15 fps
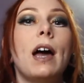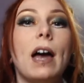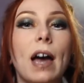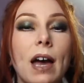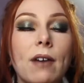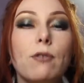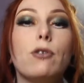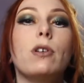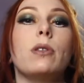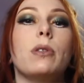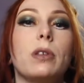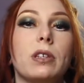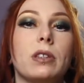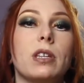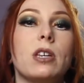
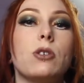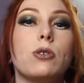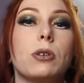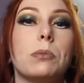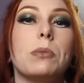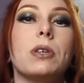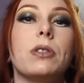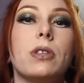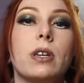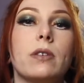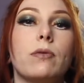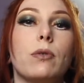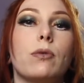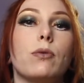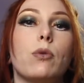everything that you can be
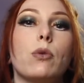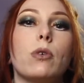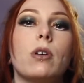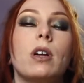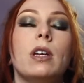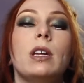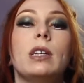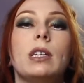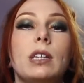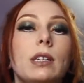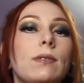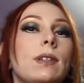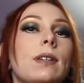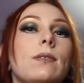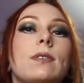thankful for.
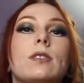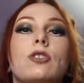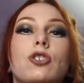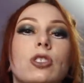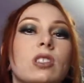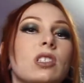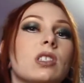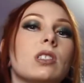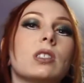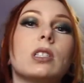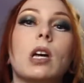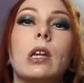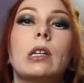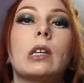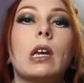Even if it's just the
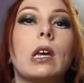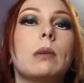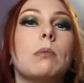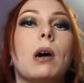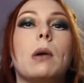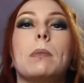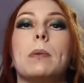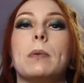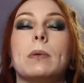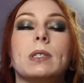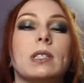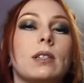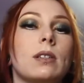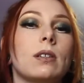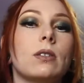sun came up, it
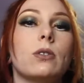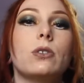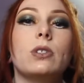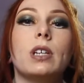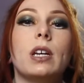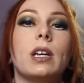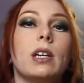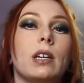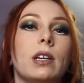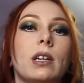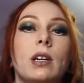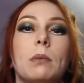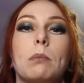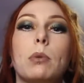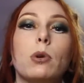was another day,
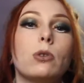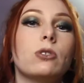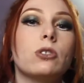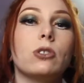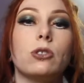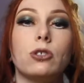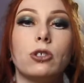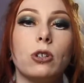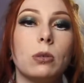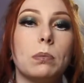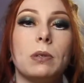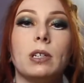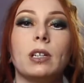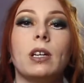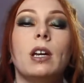birds are
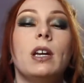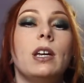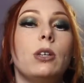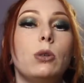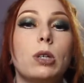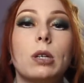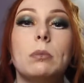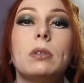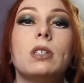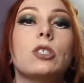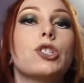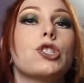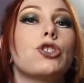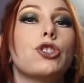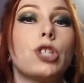chirping. You can be
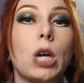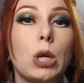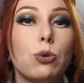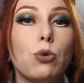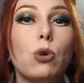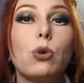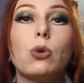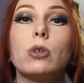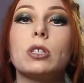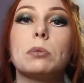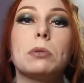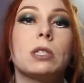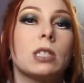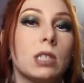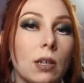as general or
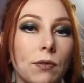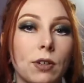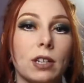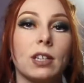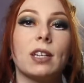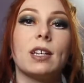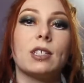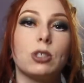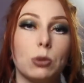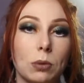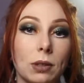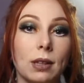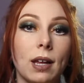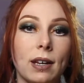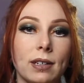specific as you
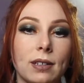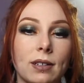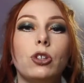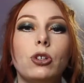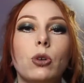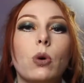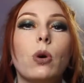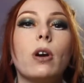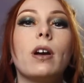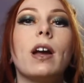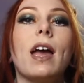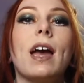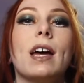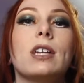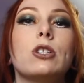would like. Your
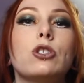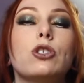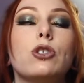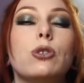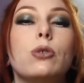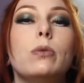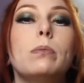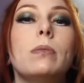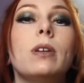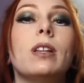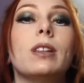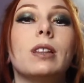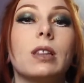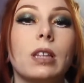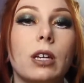attitude
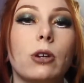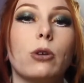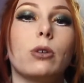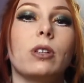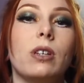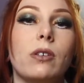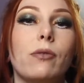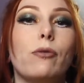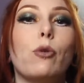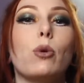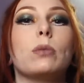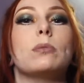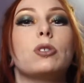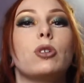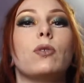literally
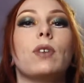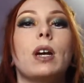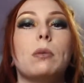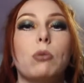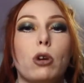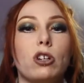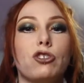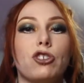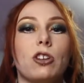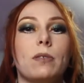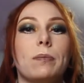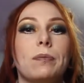forms your vibration.